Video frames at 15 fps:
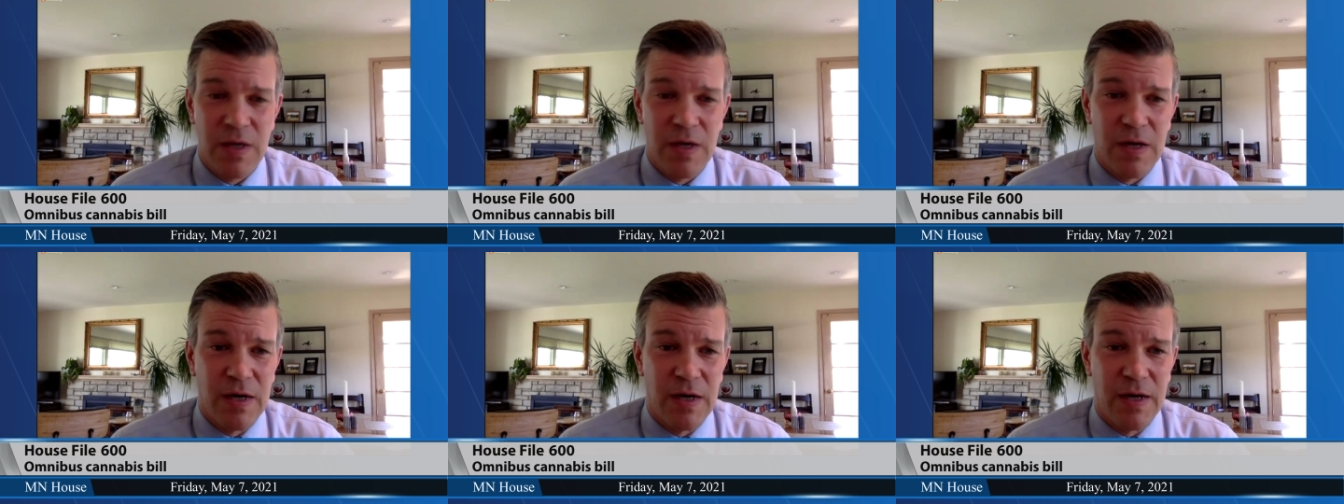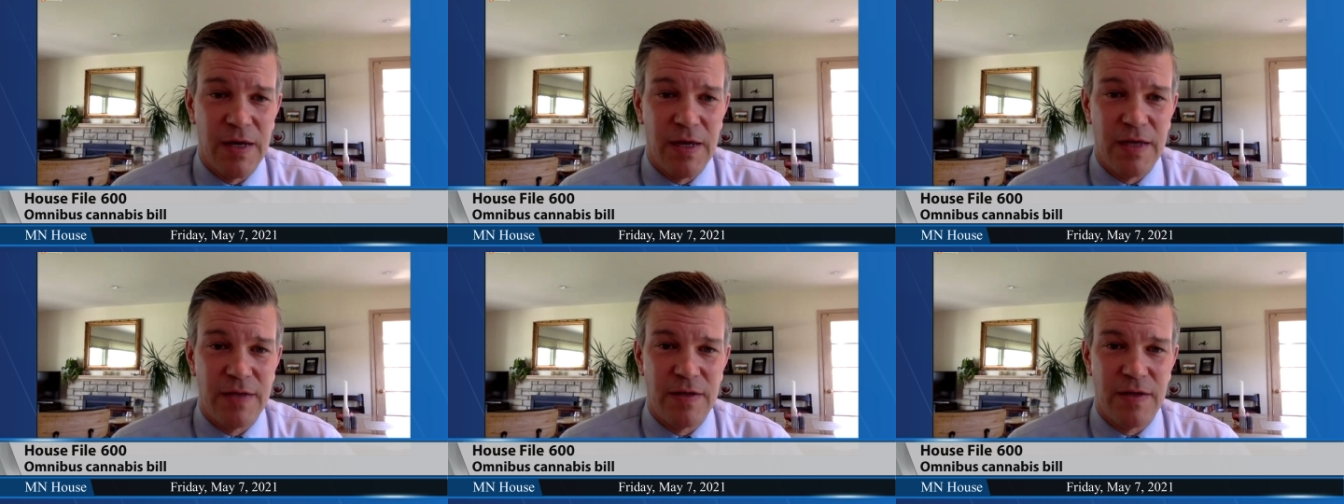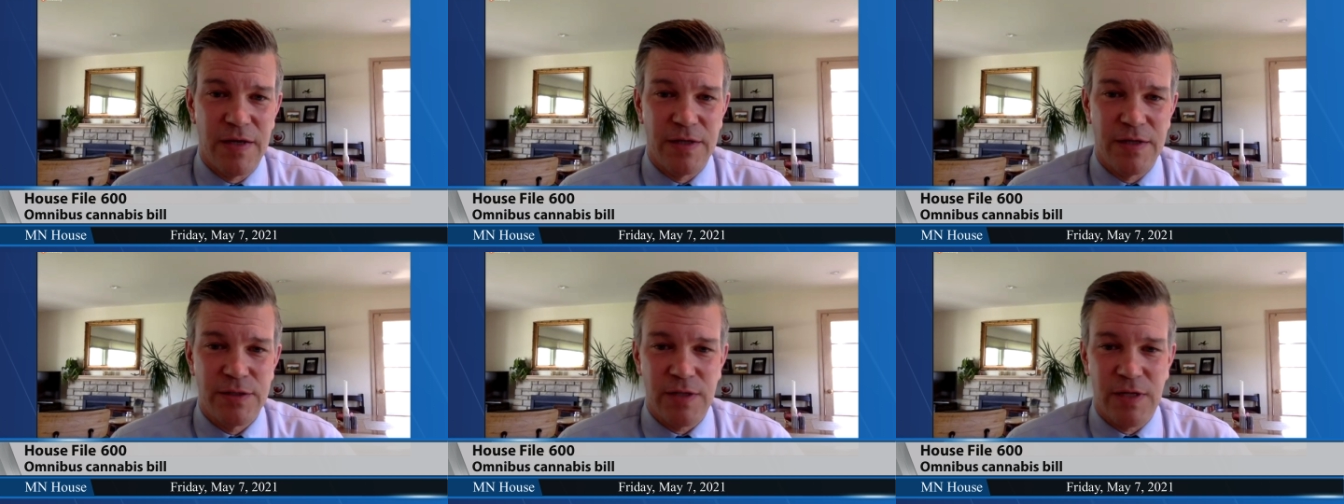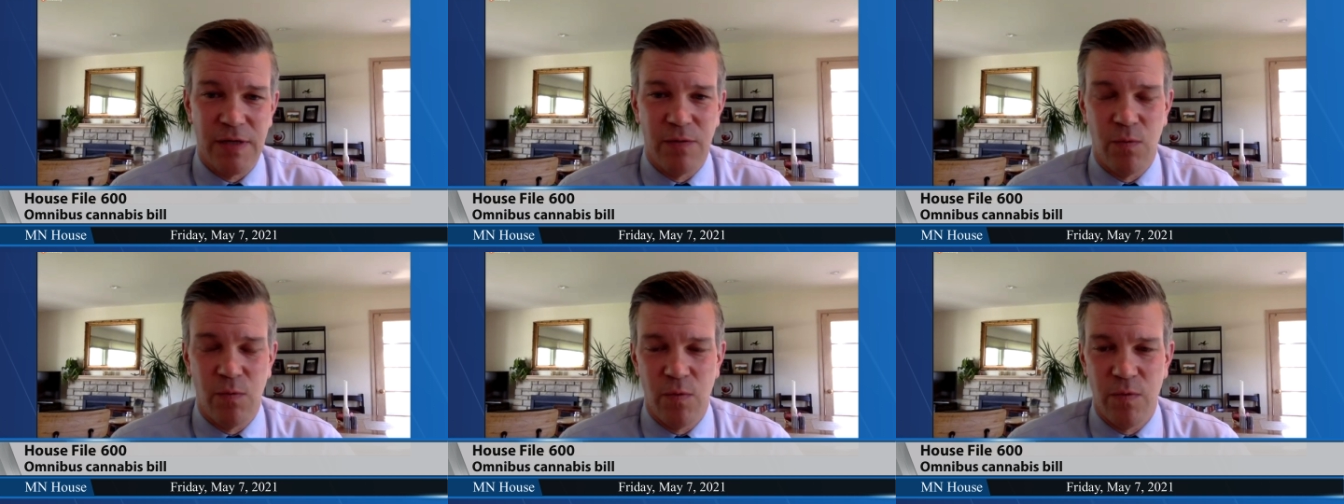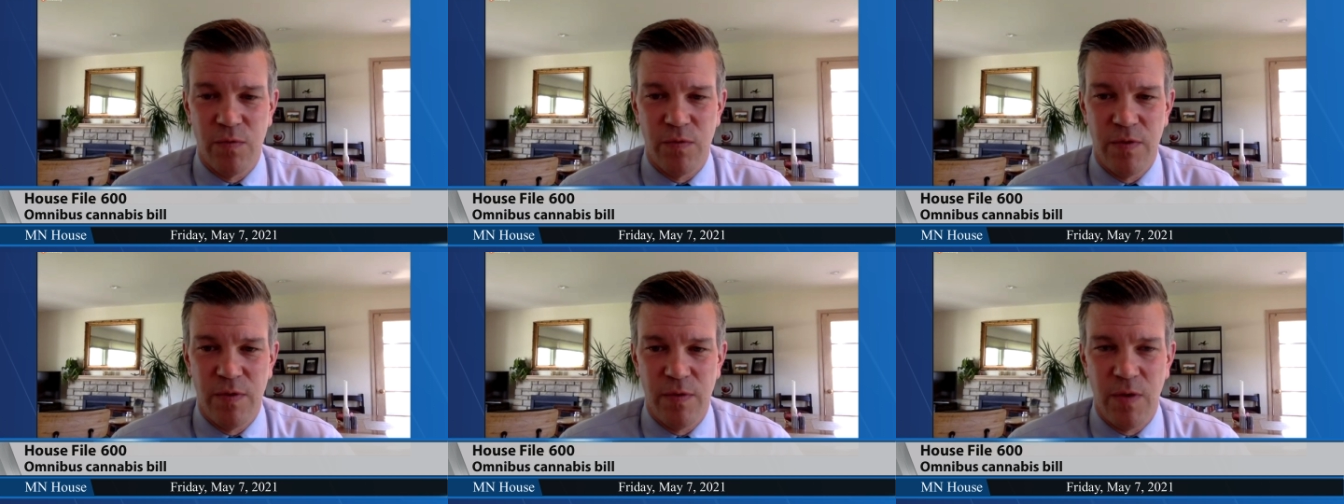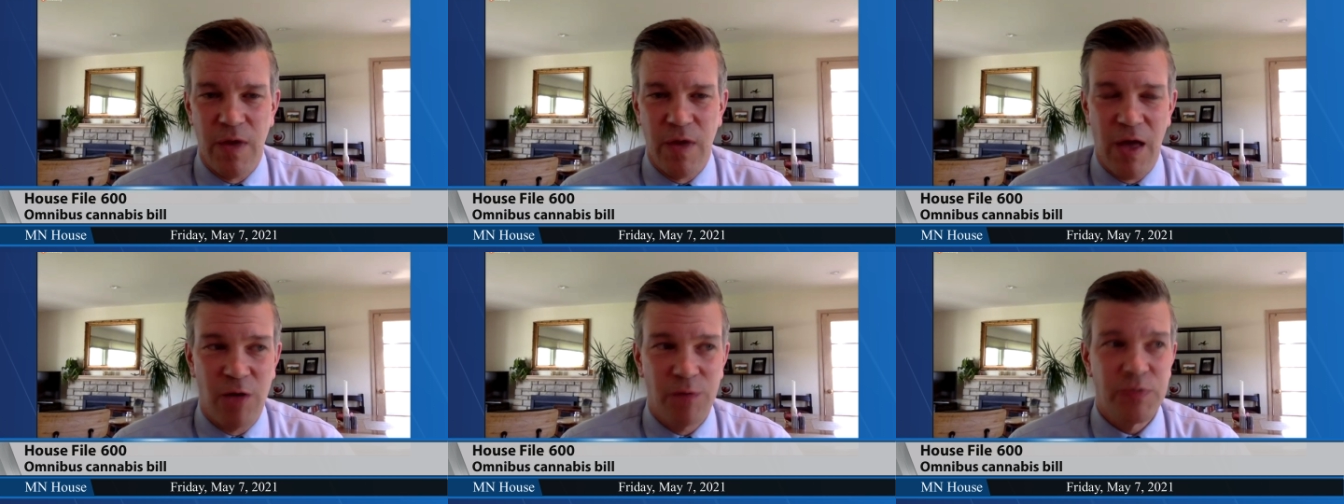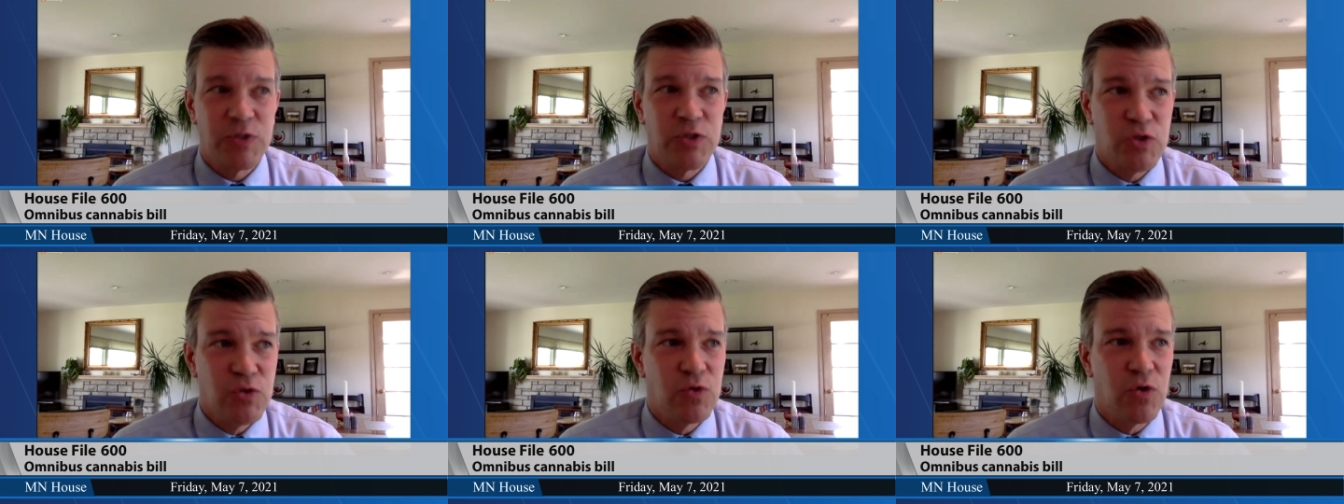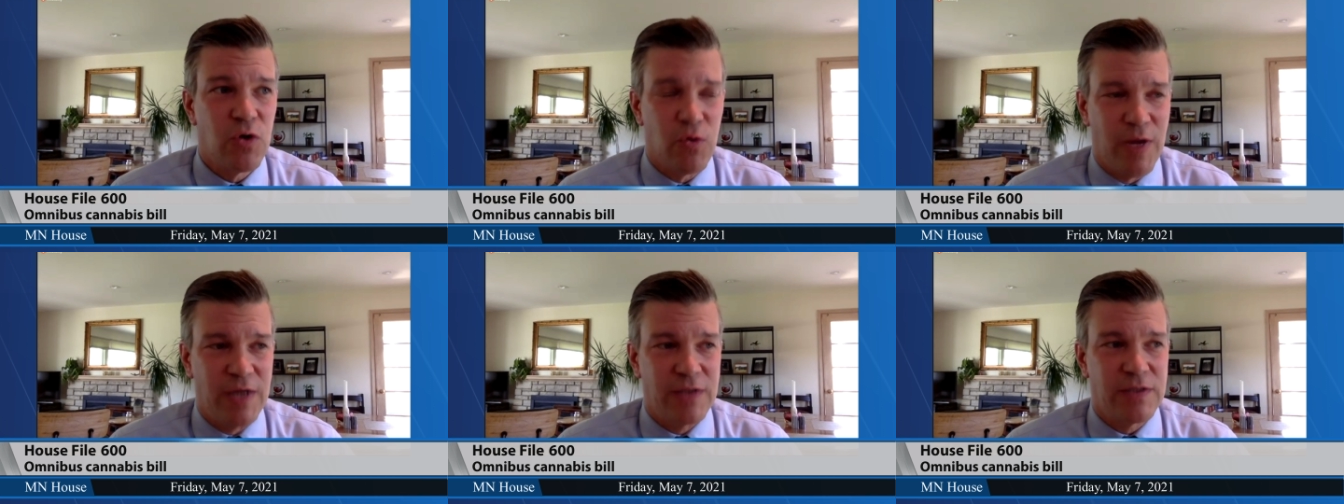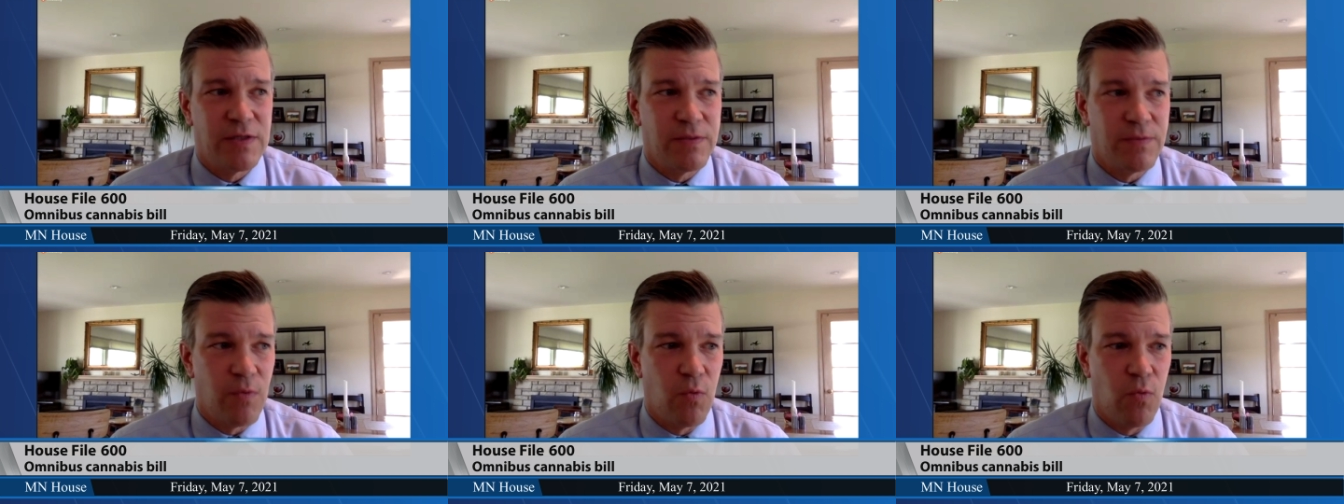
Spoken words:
It helps to correct